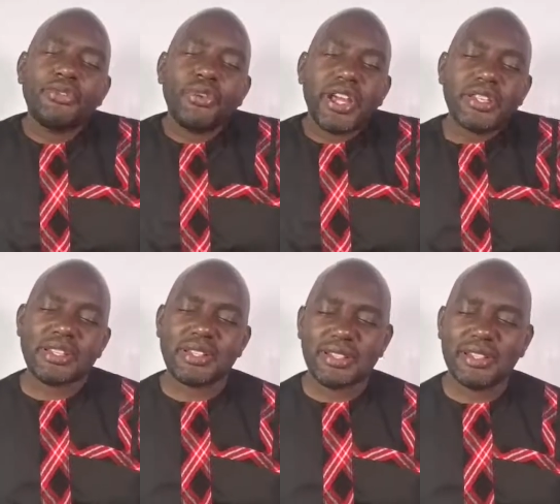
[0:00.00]
of
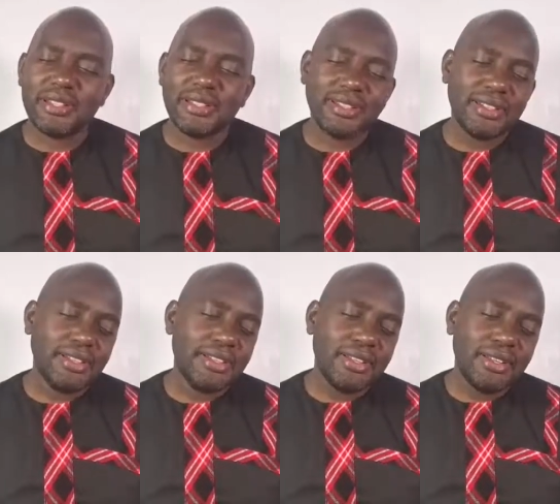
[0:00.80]
rest,
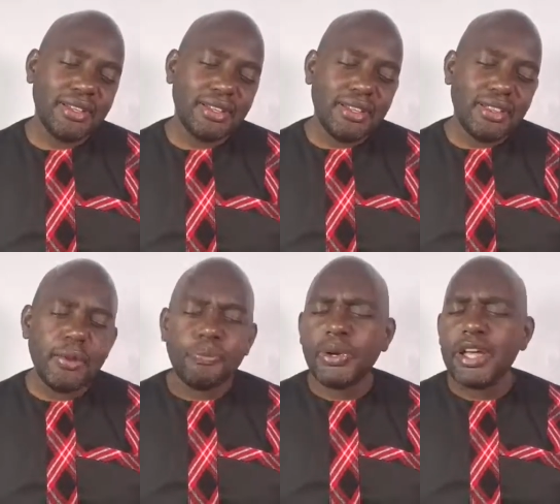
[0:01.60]

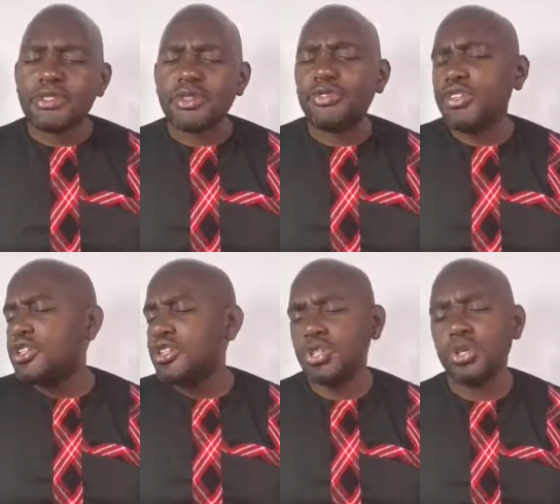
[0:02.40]
the place of
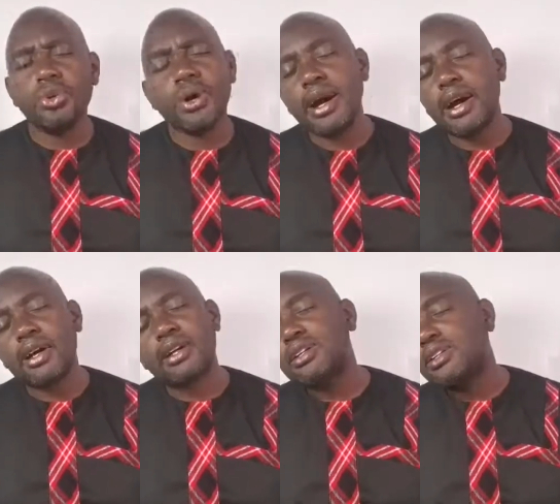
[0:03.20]
Yeshua,
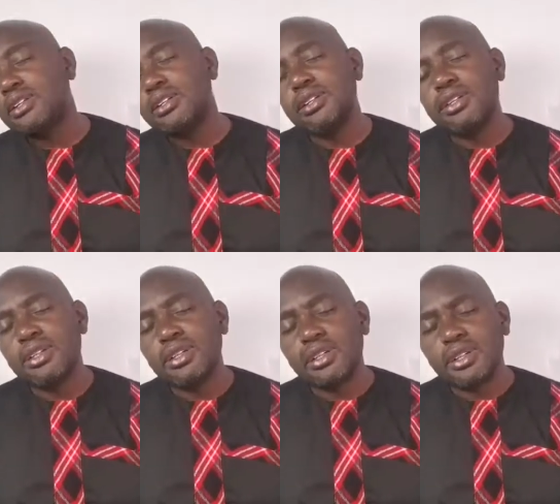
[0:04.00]

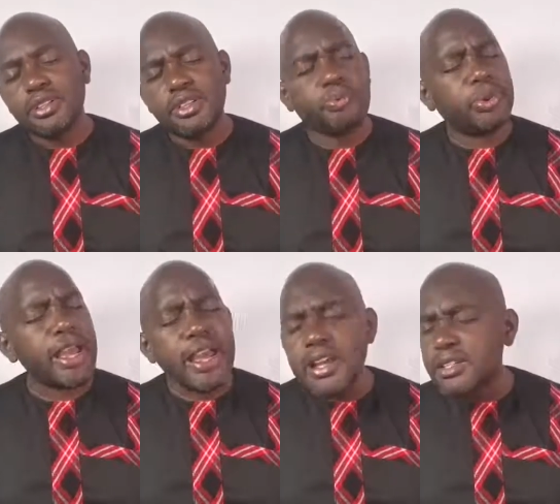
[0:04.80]
the
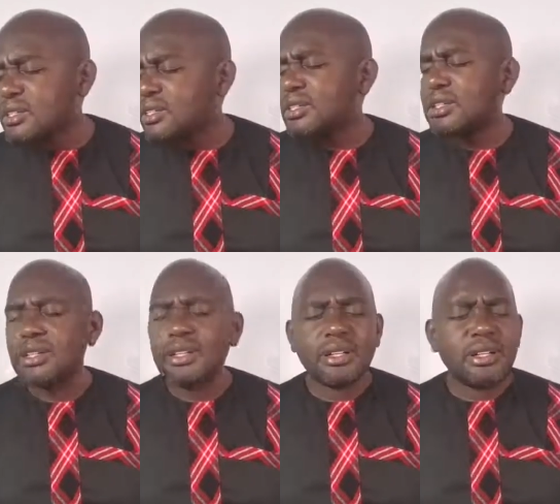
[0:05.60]
place
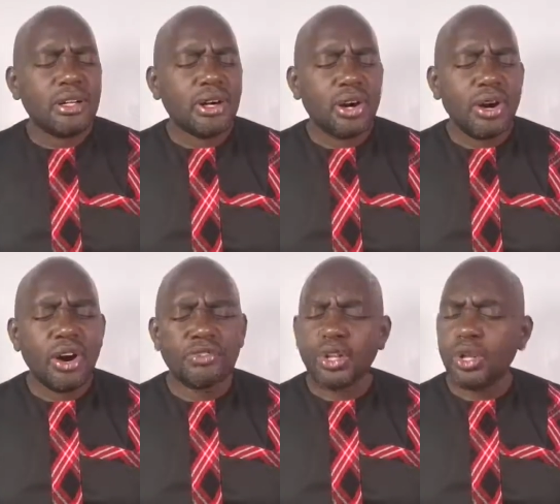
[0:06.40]

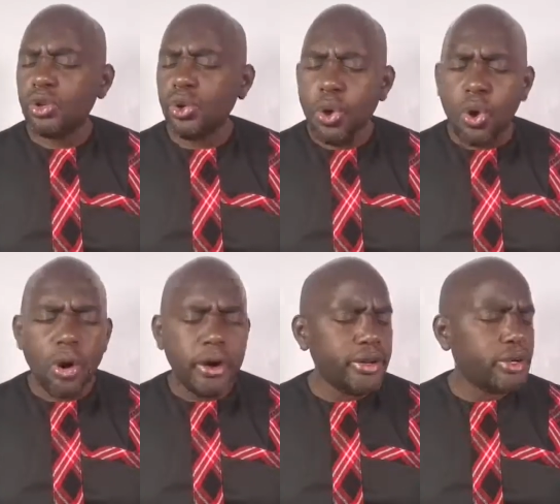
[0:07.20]
of the
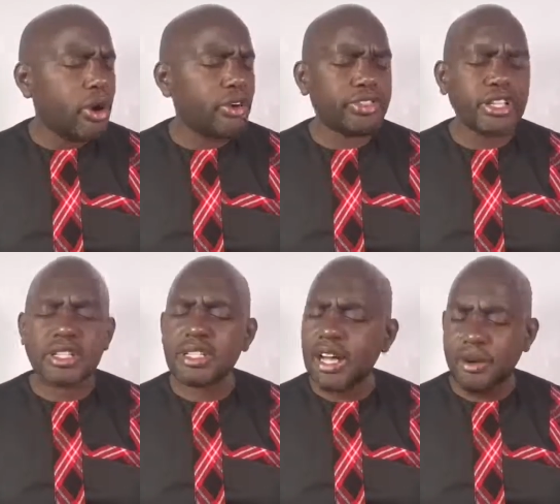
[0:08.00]
Lord of the
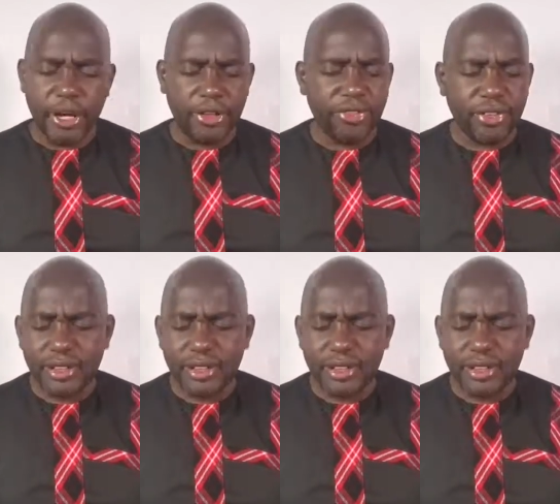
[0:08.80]
Sabbath.